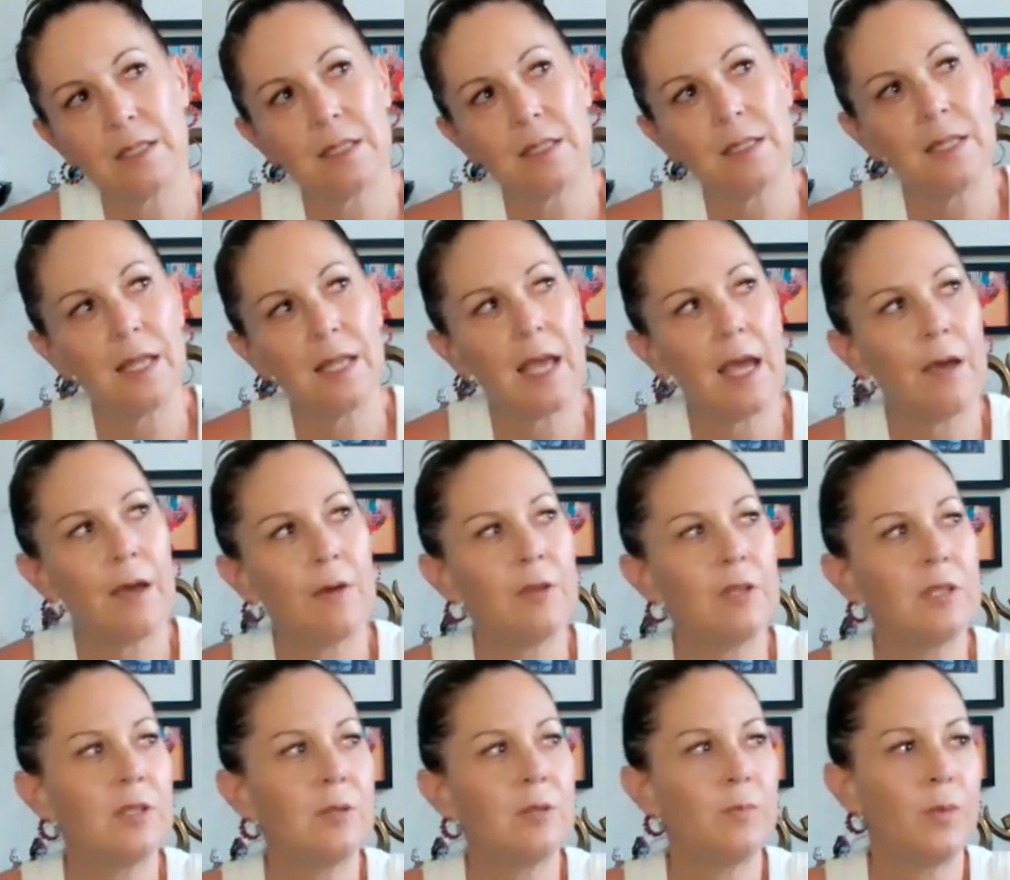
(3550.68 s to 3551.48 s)
Just
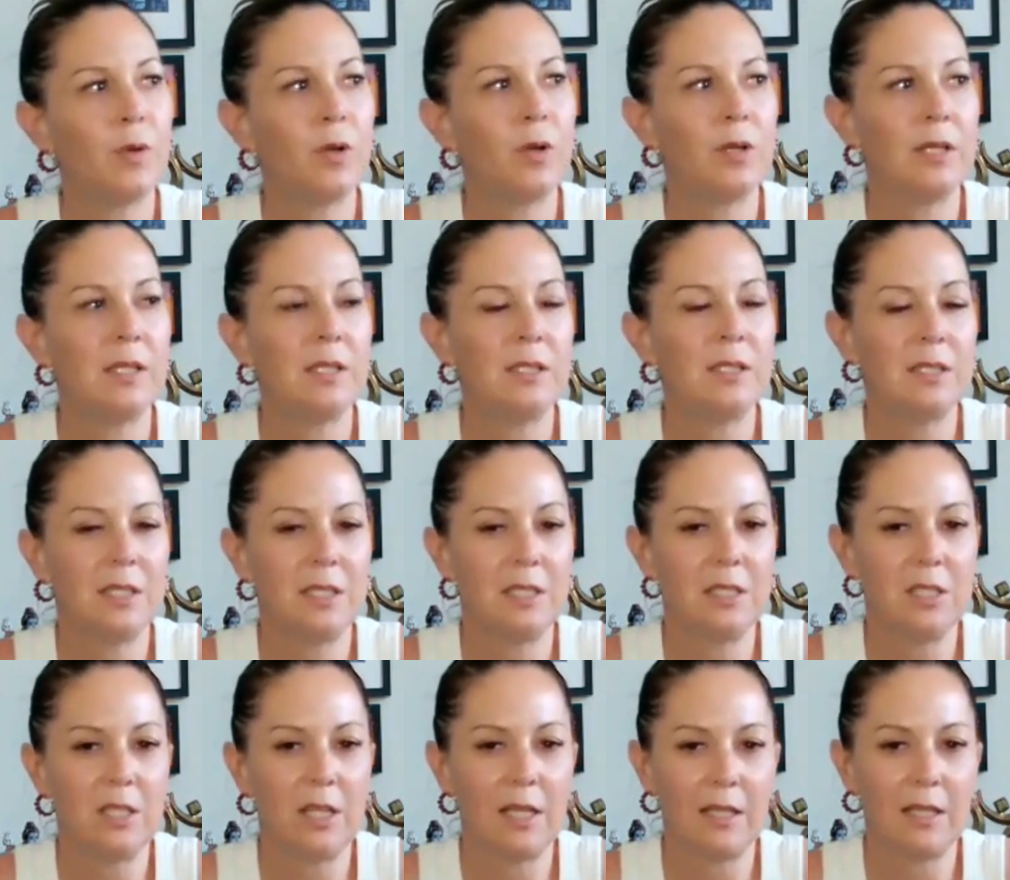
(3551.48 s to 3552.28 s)
allowing the body
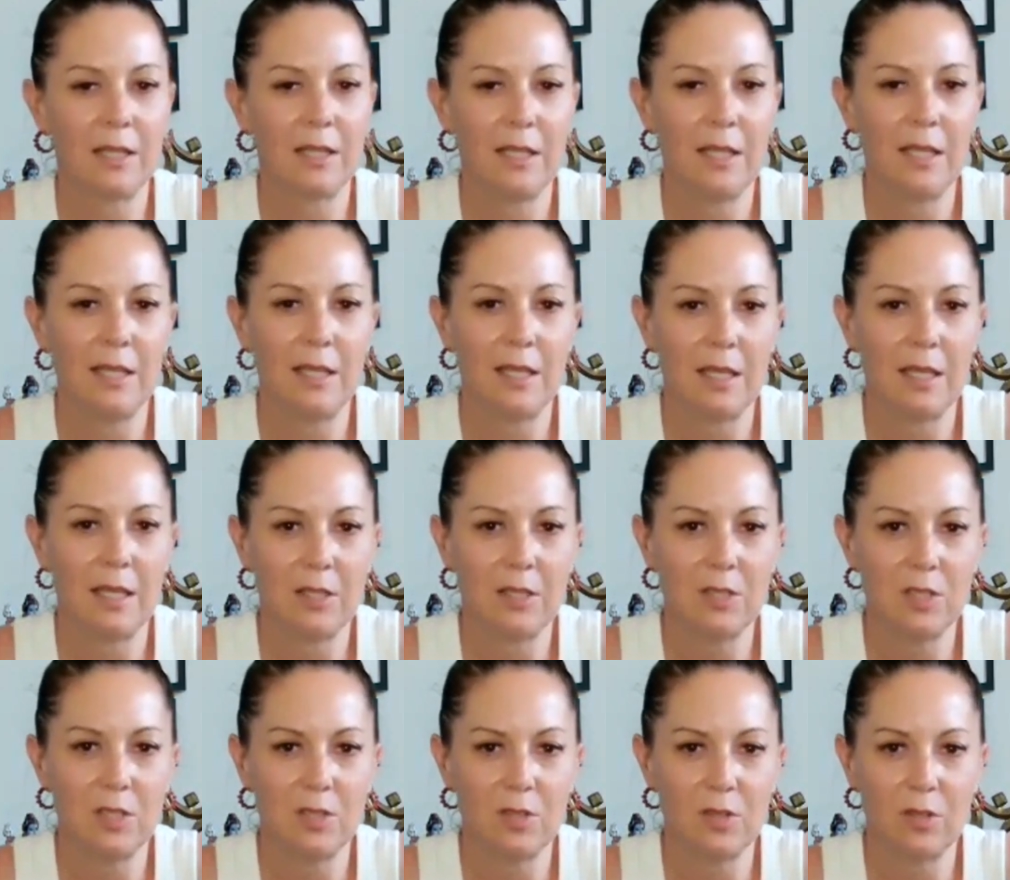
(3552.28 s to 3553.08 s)
to gently
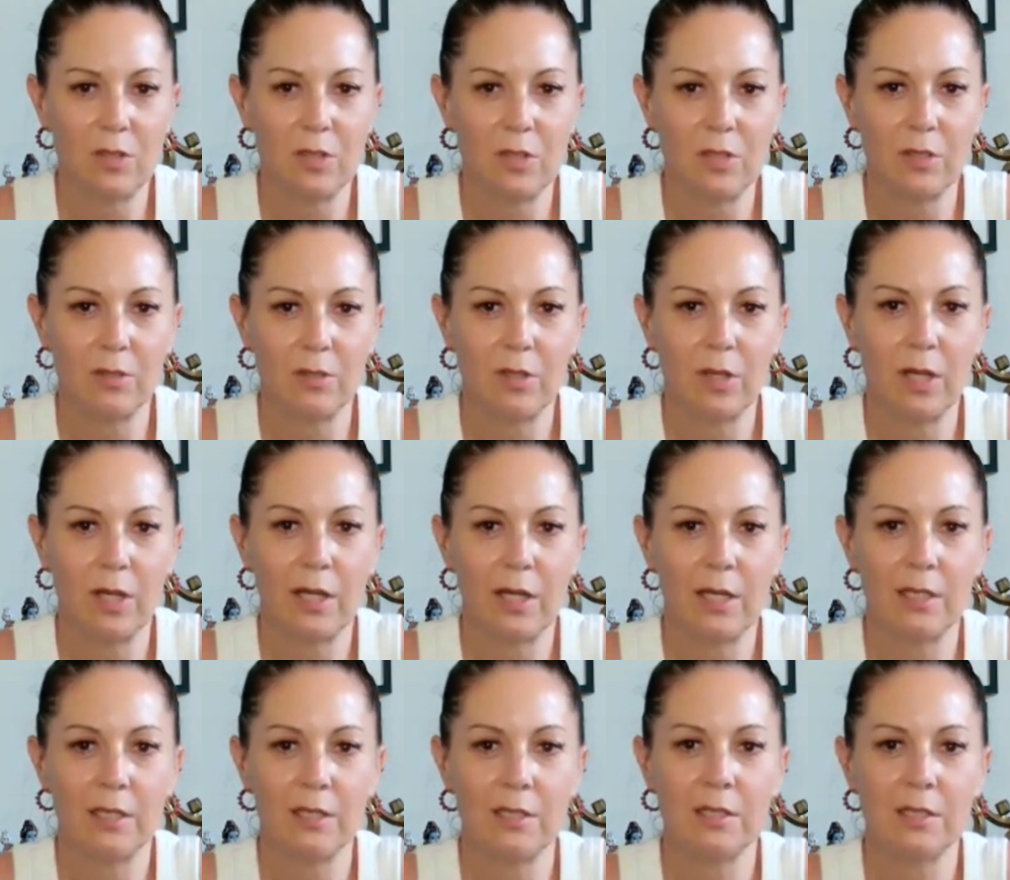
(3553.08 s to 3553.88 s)

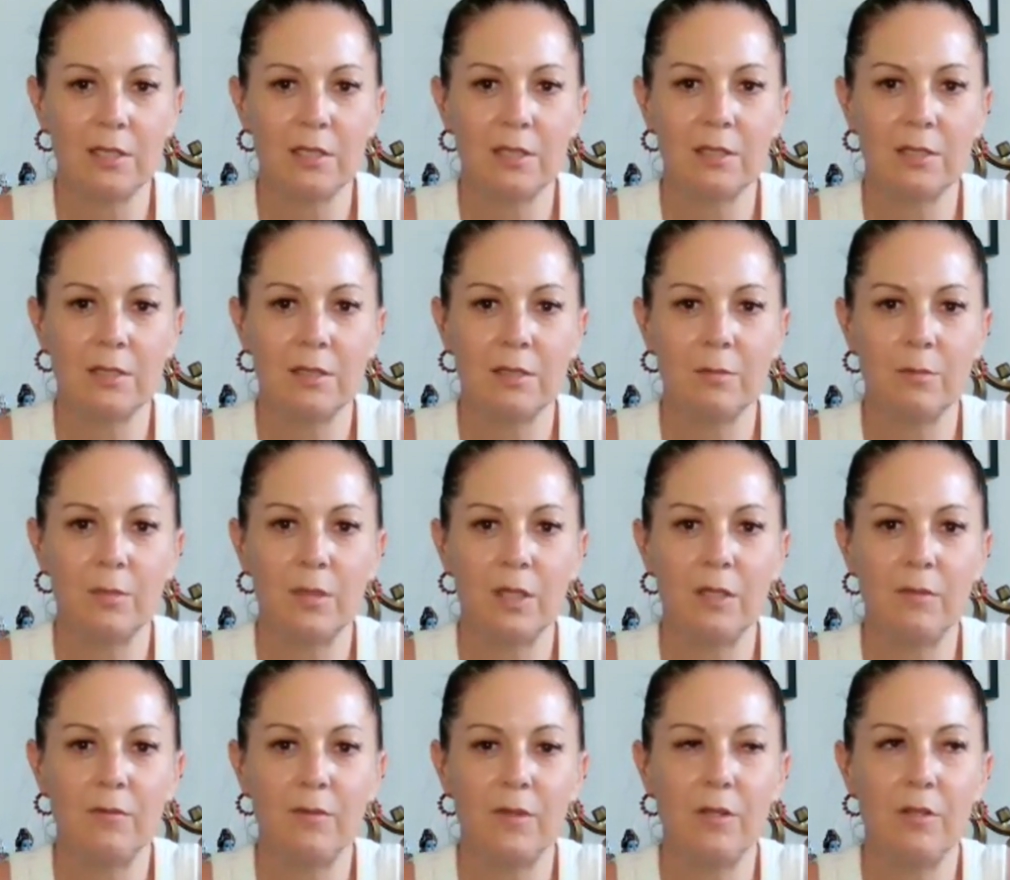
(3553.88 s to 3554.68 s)
externalize.
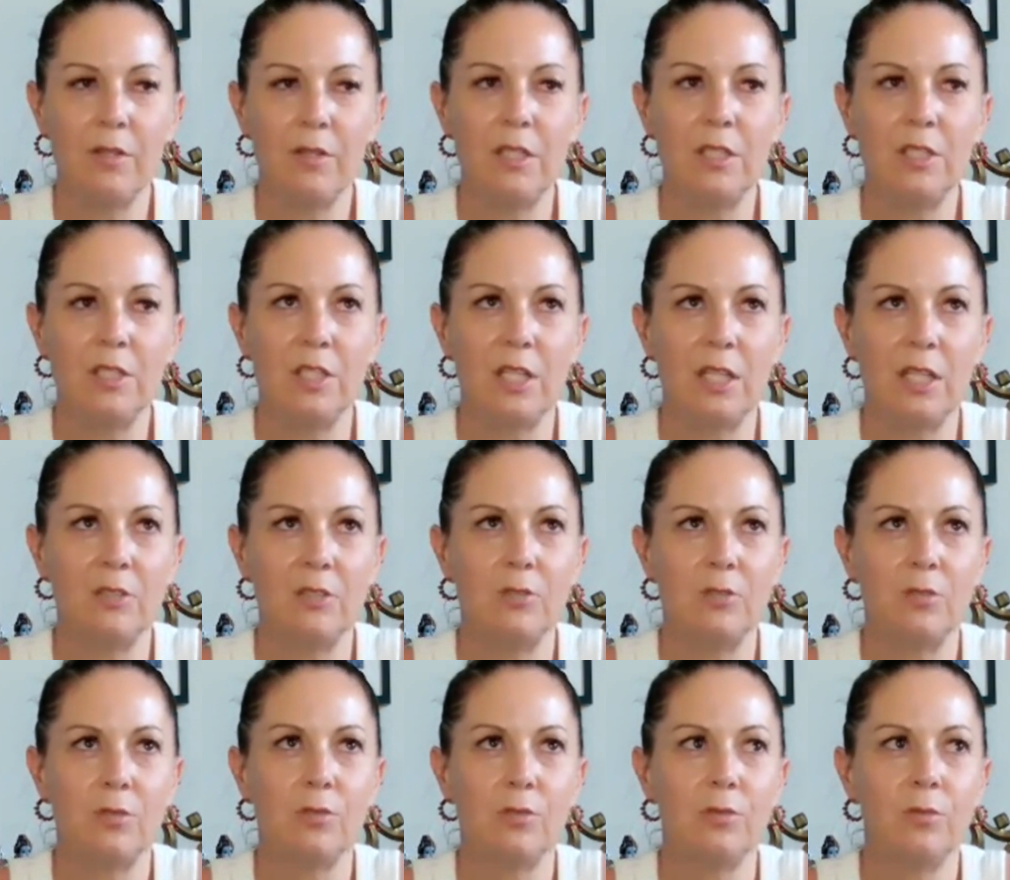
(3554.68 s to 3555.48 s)
Being very
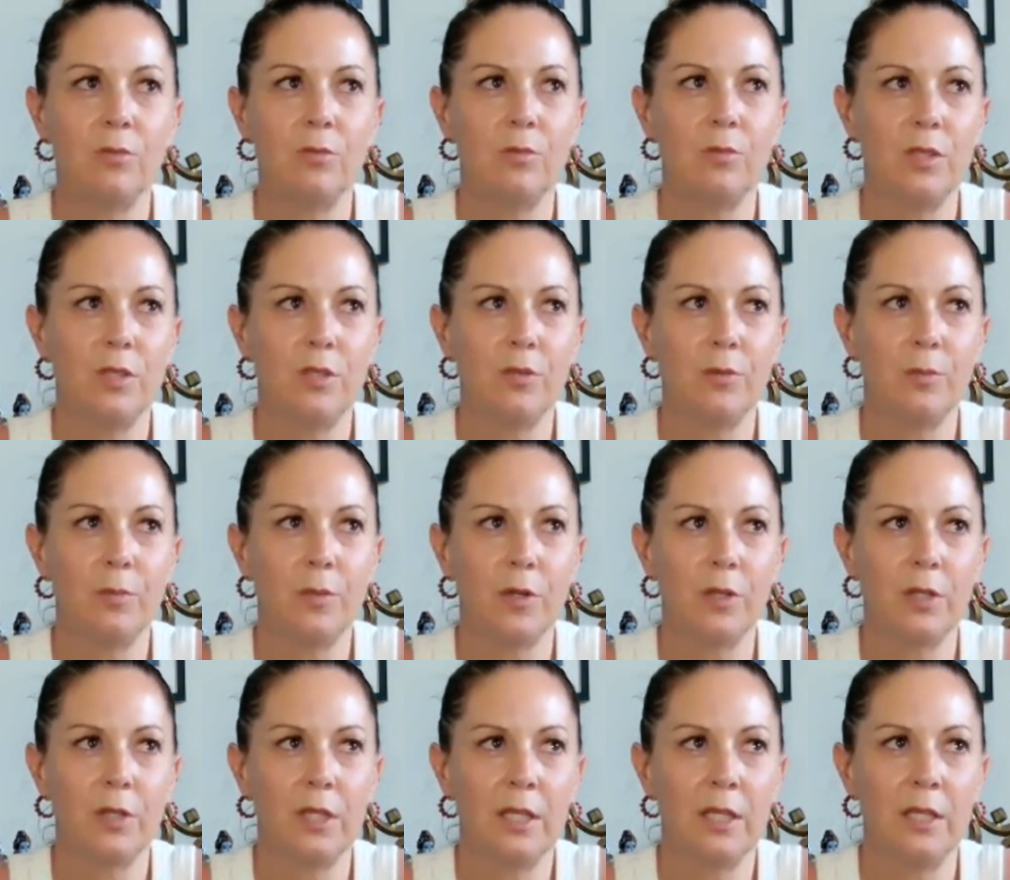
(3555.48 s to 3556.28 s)
gentle with
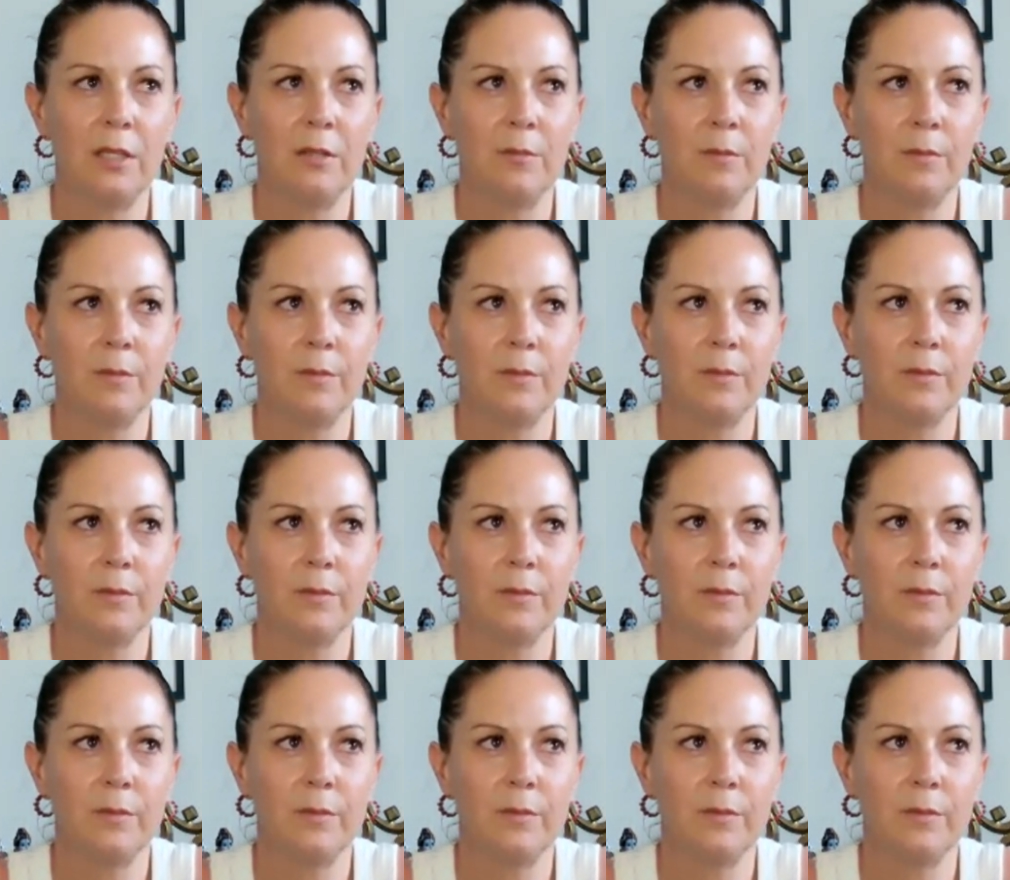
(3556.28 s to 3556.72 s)
your body.